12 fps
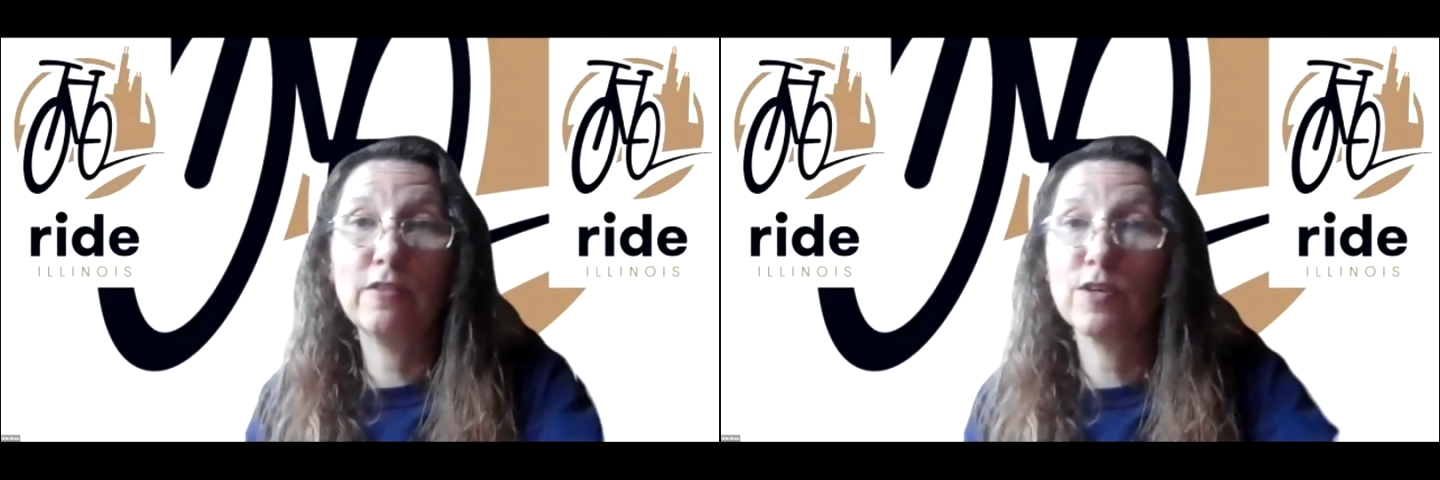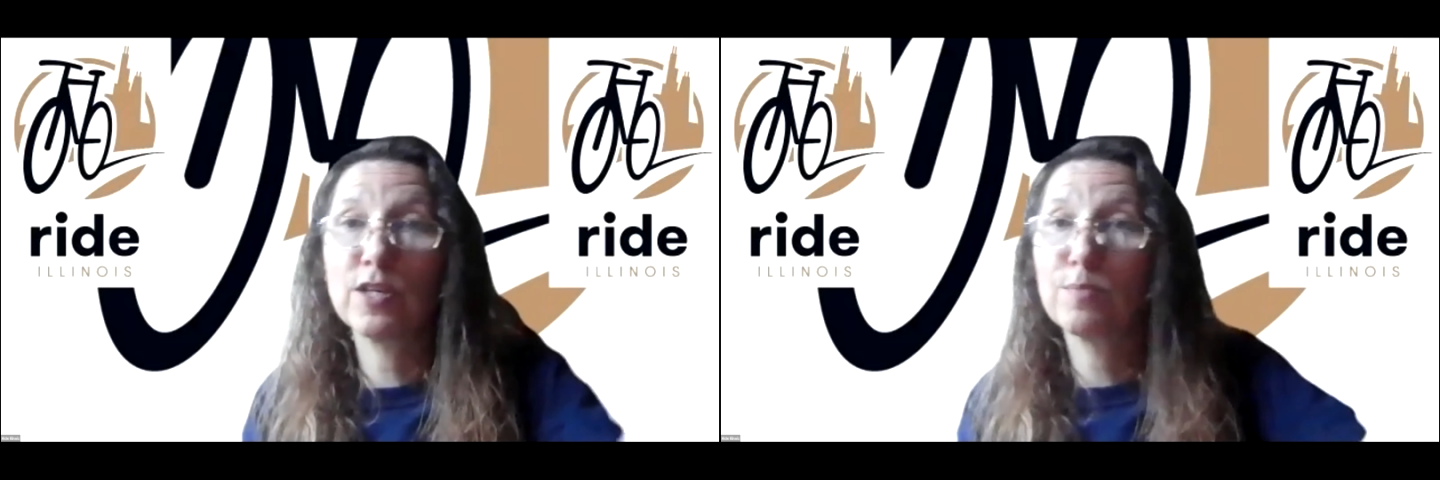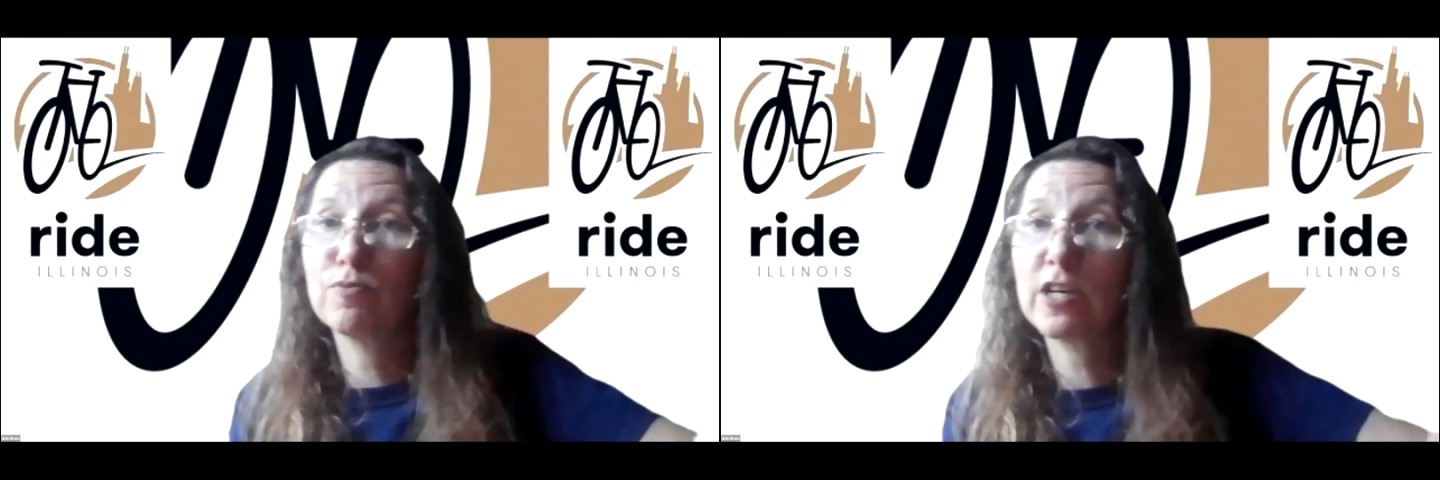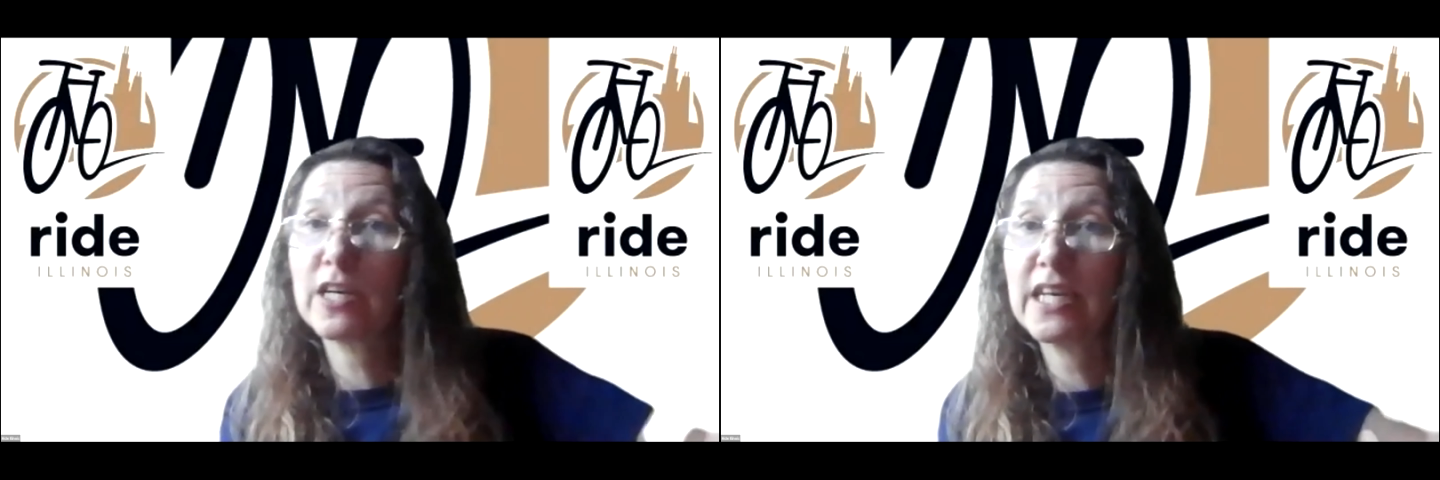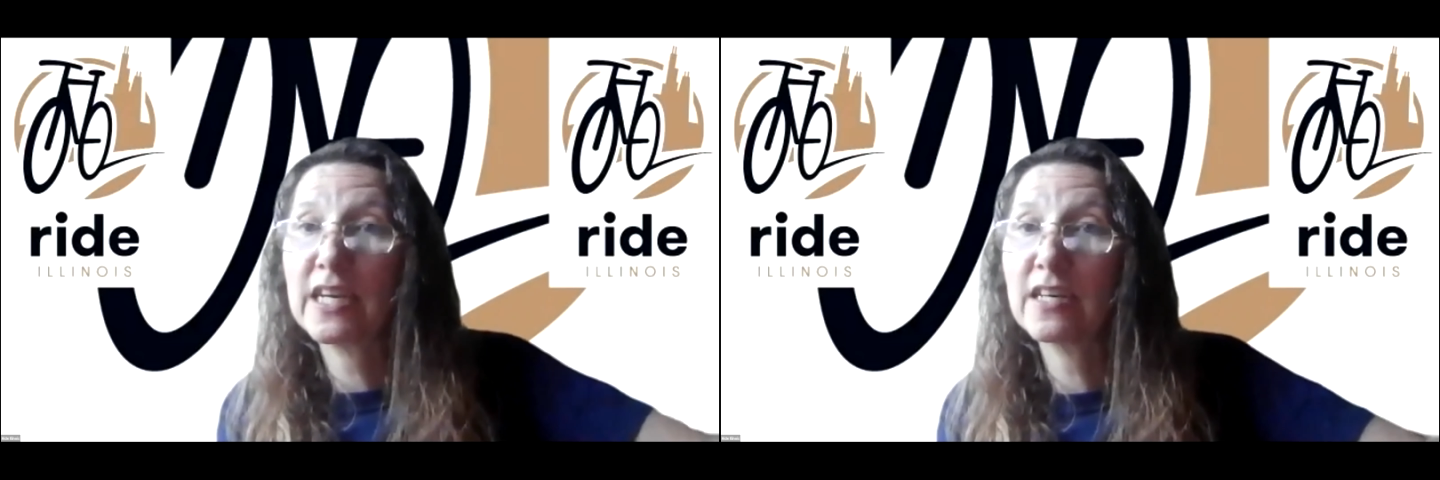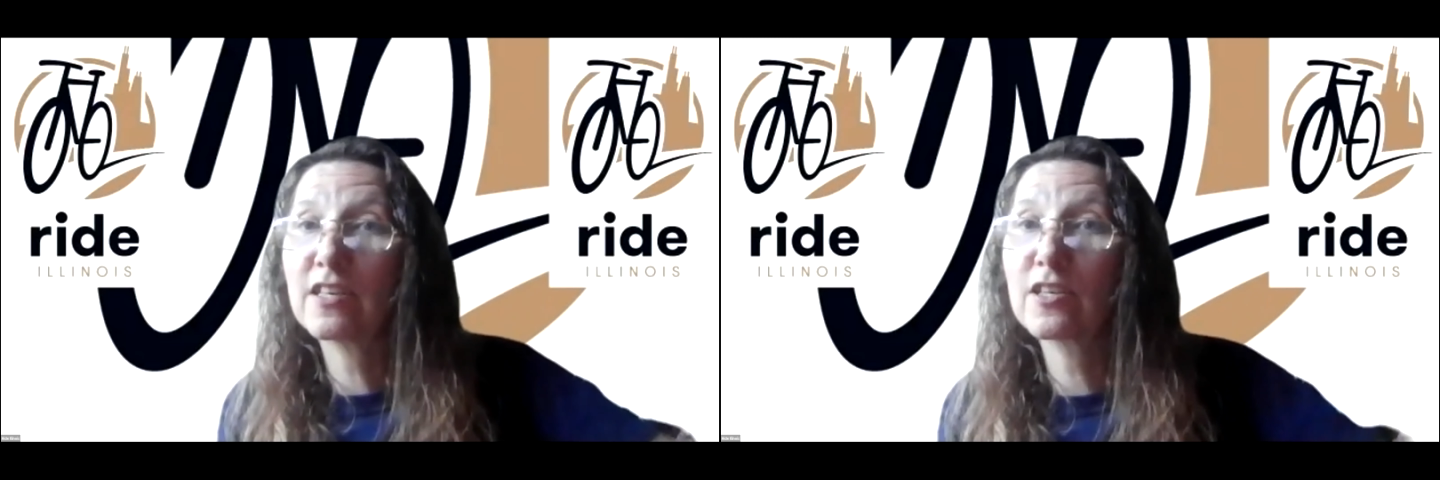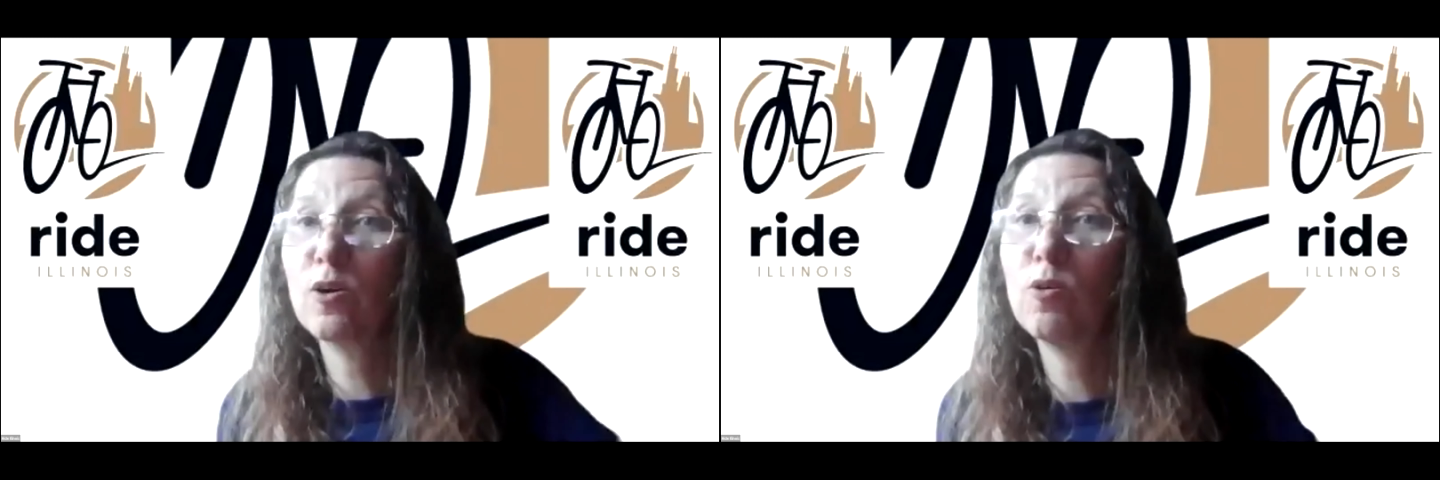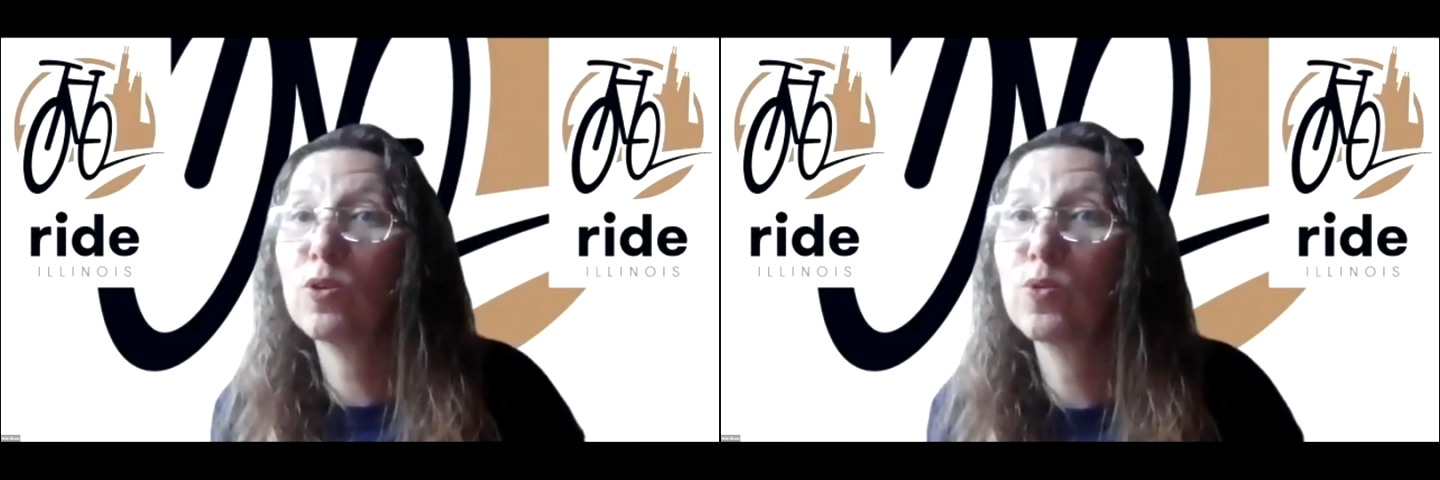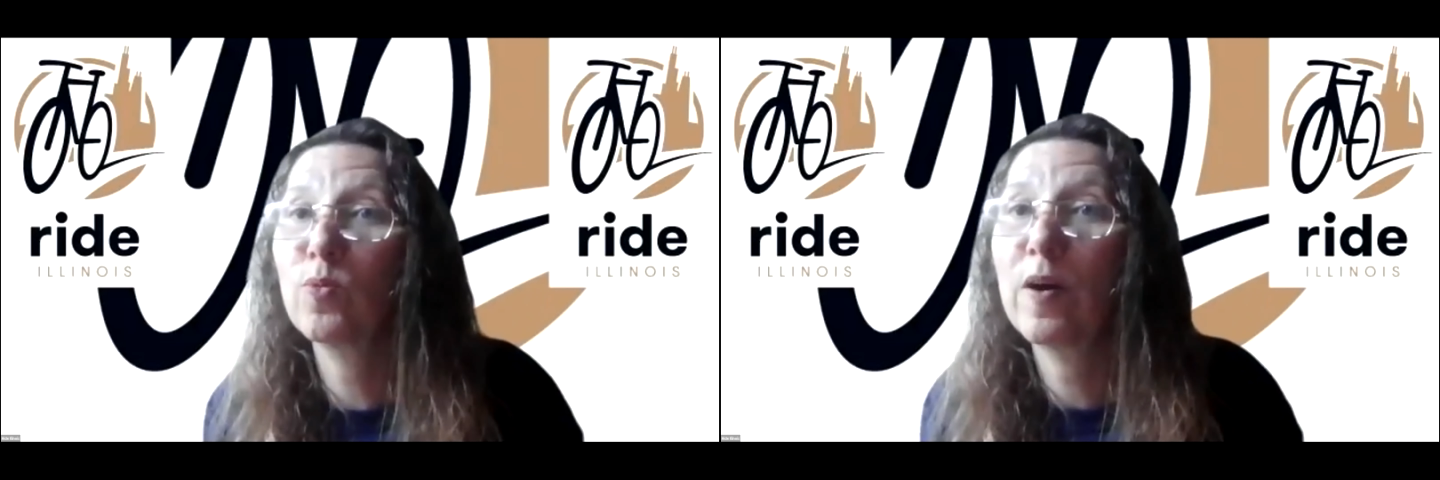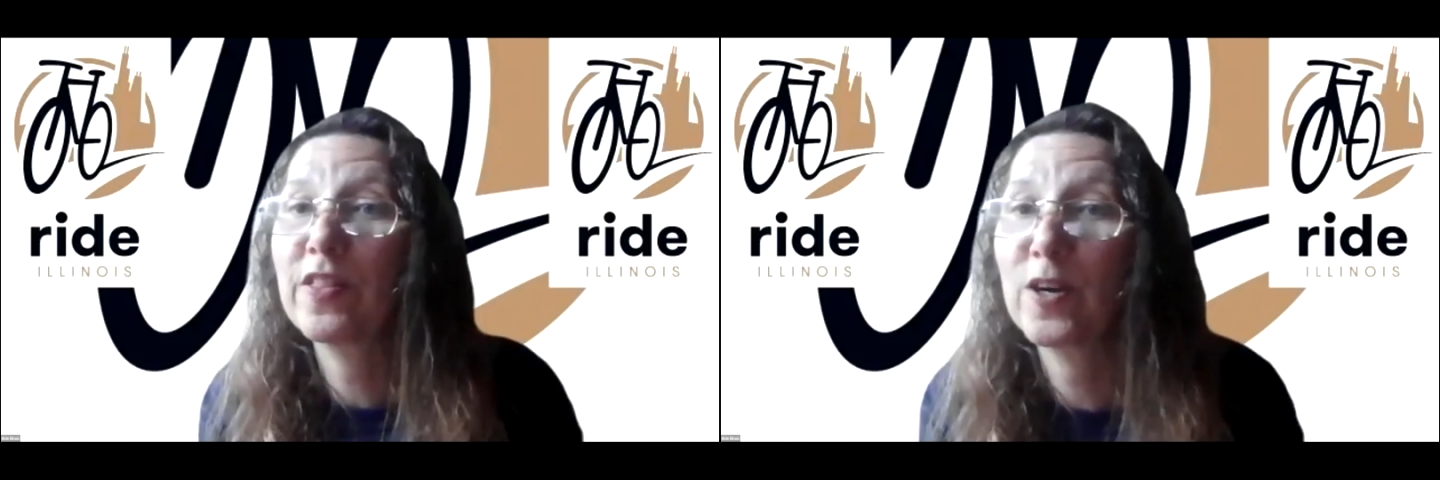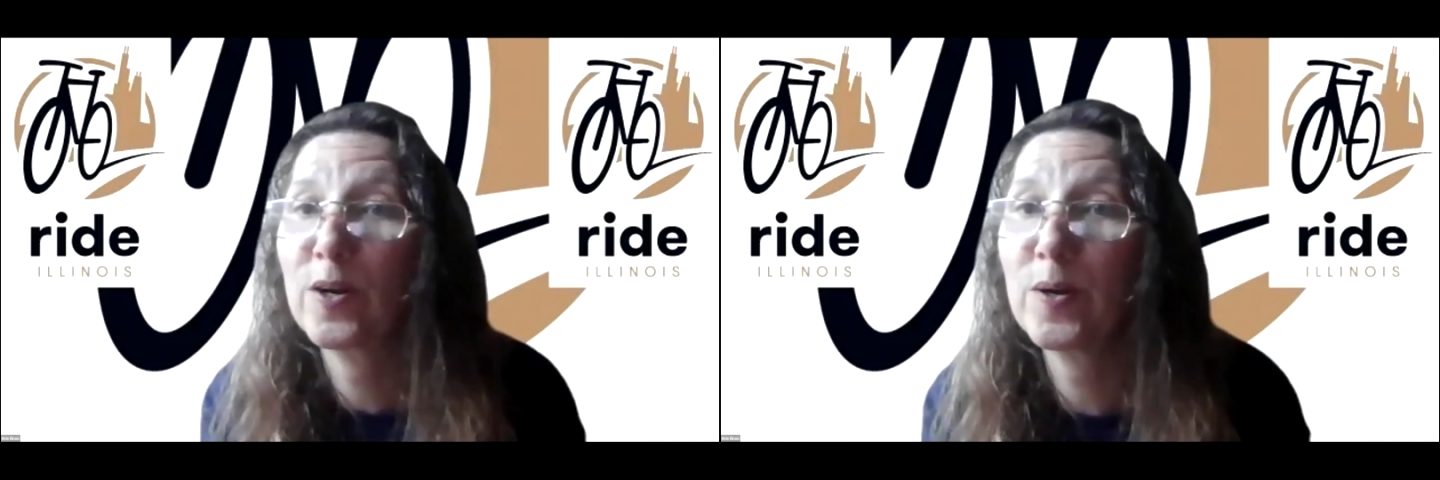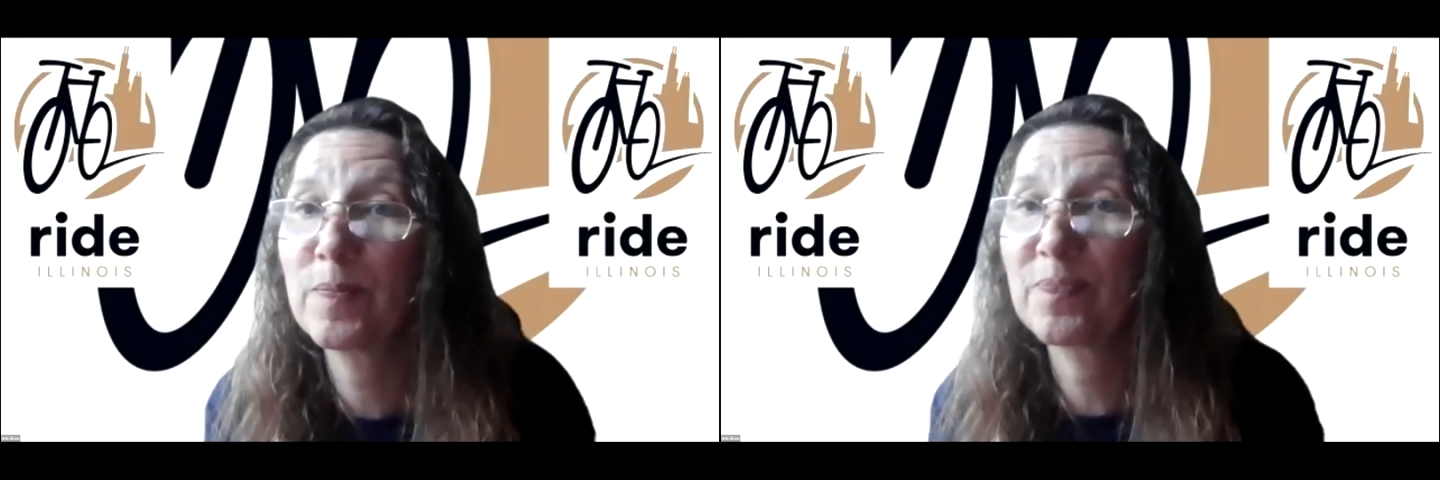he was bringing us cold
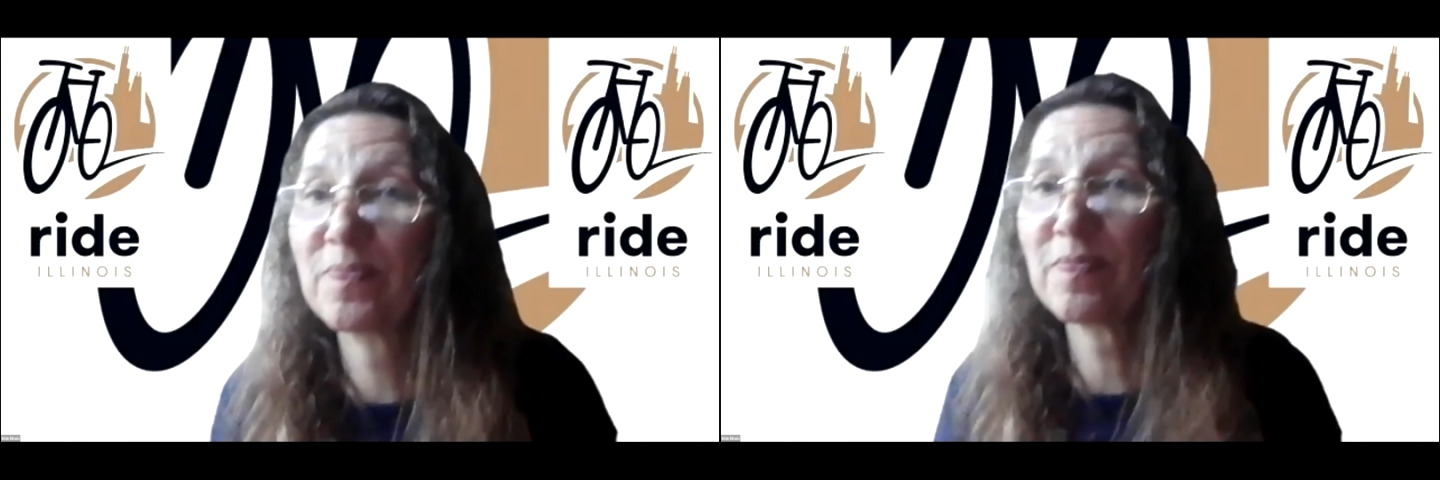weather.